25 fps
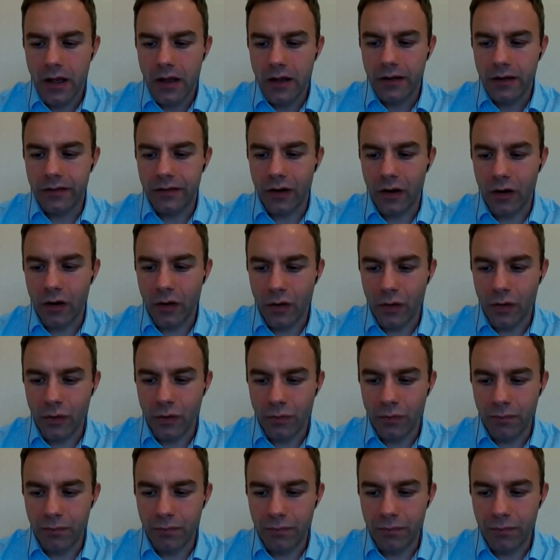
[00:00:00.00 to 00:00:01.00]

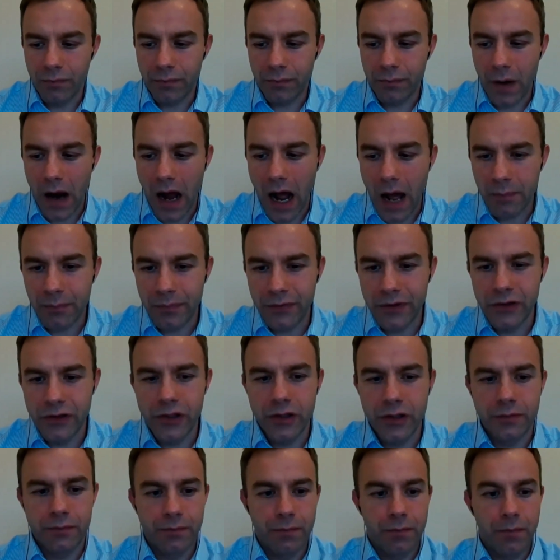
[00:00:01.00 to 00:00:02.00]
So perhaps you
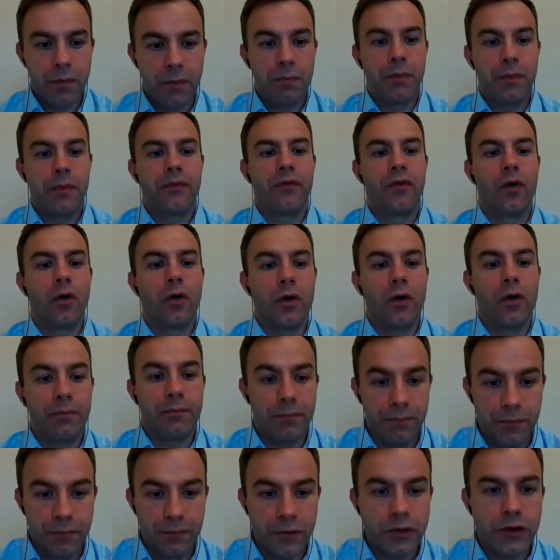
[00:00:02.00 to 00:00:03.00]
should, before,
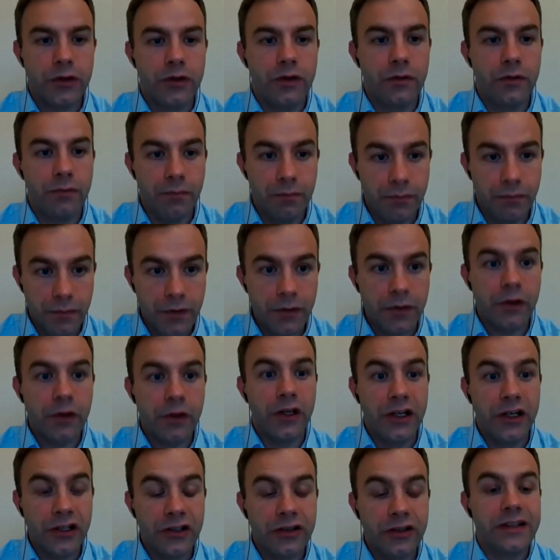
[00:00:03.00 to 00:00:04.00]

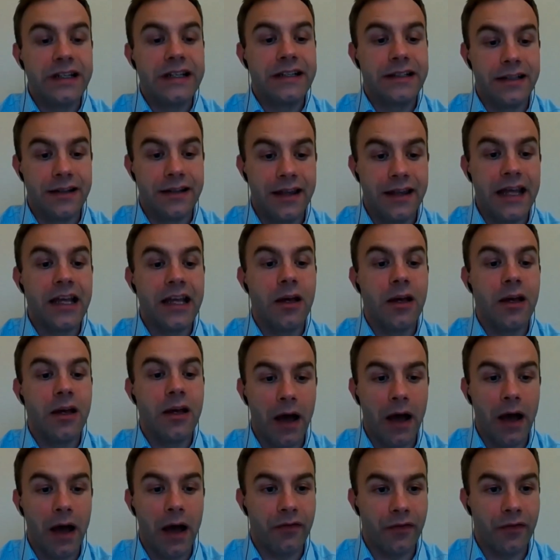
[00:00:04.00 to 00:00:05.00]
you just need to think
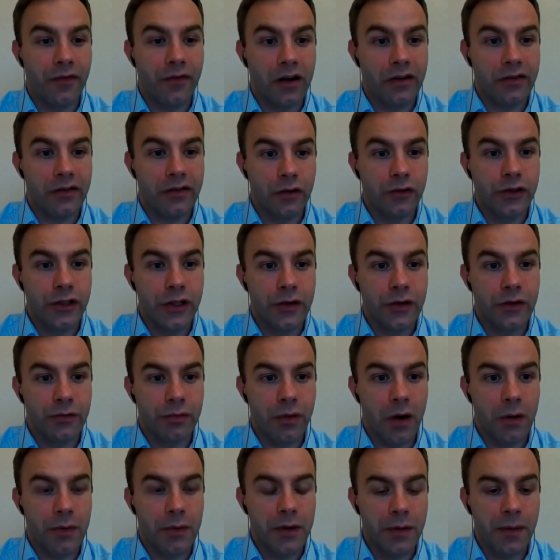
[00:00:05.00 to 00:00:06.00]
about it first, don't you? Is
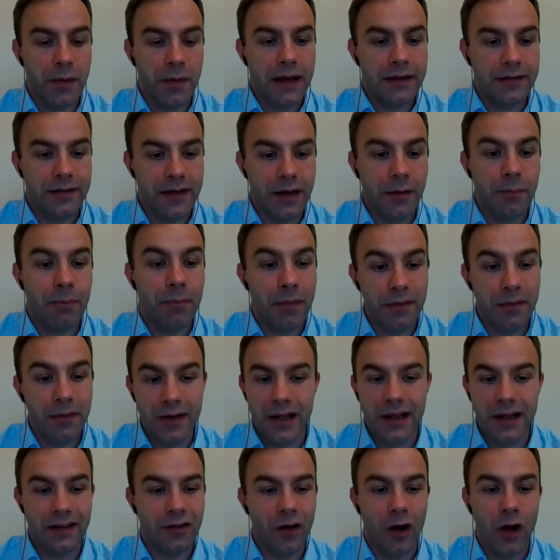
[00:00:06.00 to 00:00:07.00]
probably the best thing.
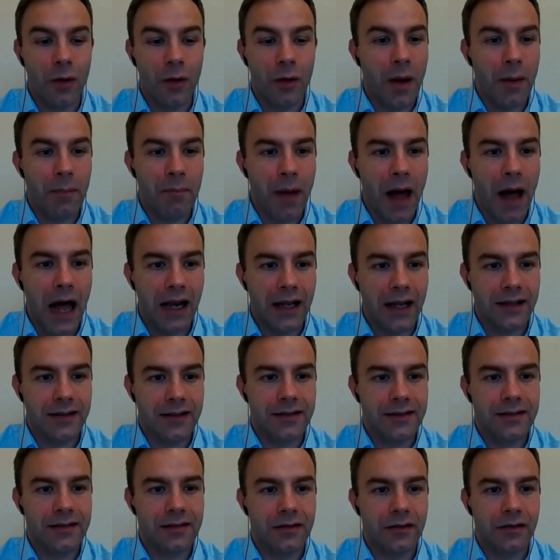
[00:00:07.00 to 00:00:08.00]
It's all about
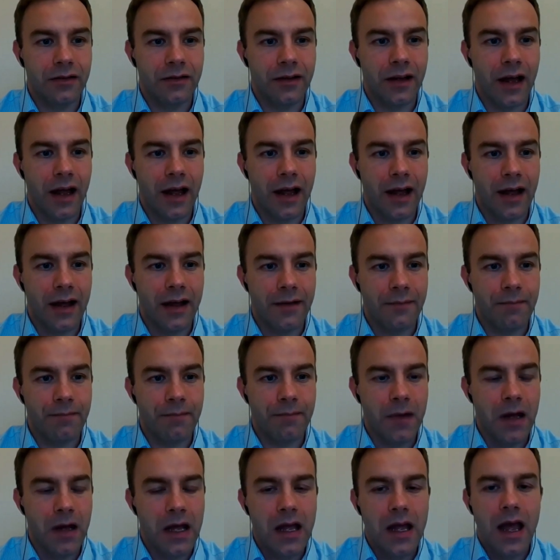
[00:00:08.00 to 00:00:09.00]
balance.
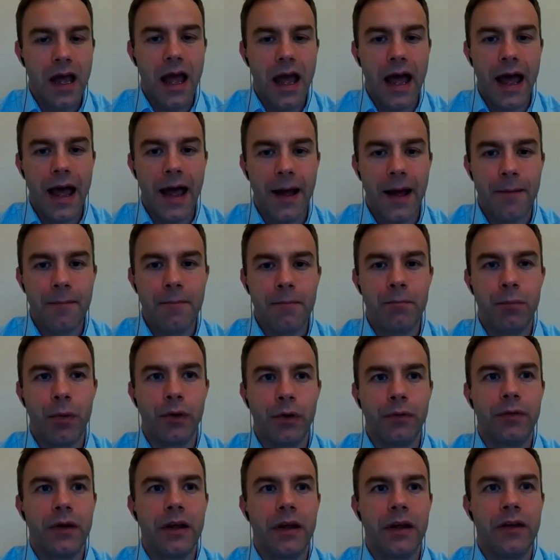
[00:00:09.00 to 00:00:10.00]

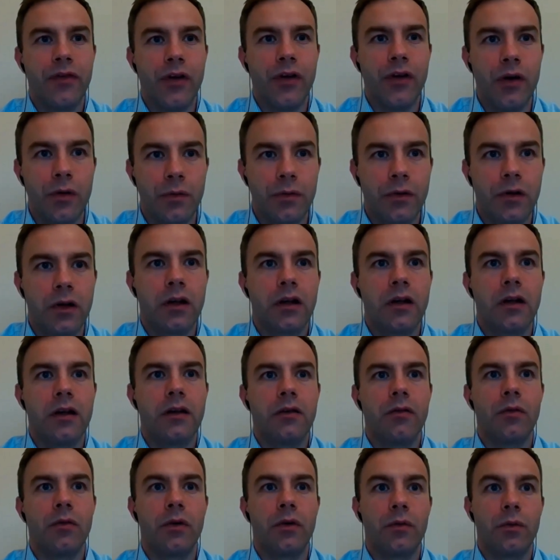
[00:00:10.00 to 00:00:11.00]
But if you
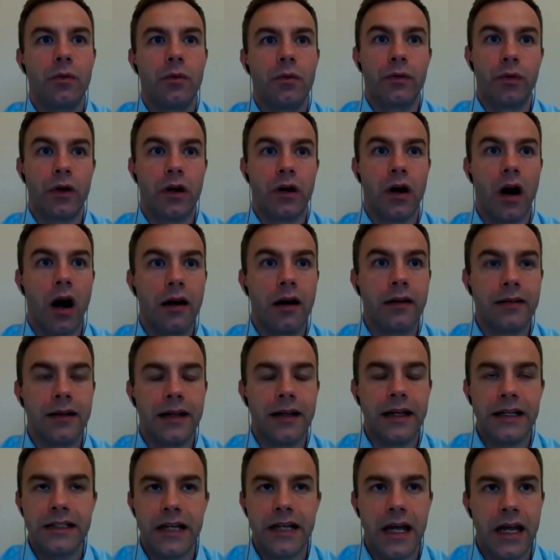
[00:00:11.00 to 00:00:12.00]
with regards
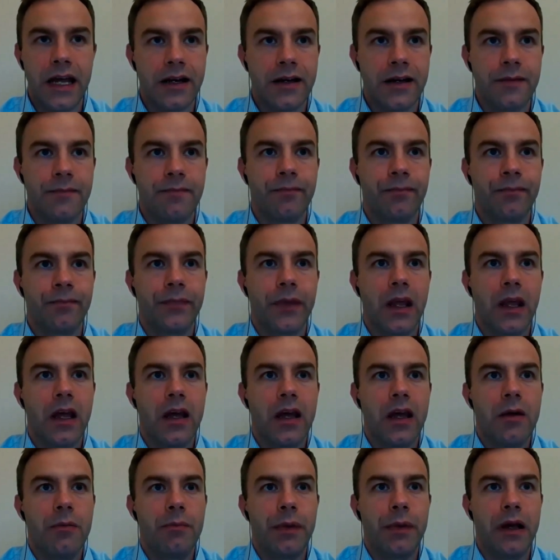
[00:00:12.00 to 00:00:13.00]
LinkedIn,
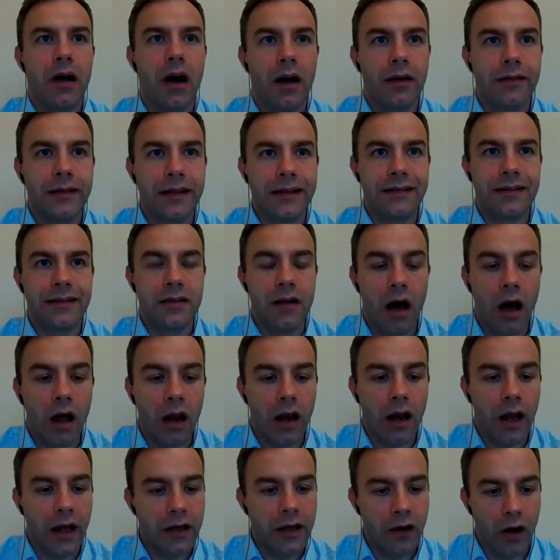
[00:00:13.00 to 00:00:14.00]
because it's not
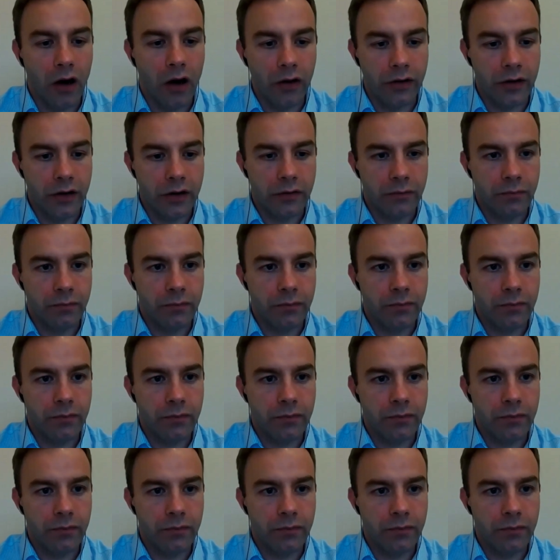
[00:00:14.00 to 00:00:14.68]
like other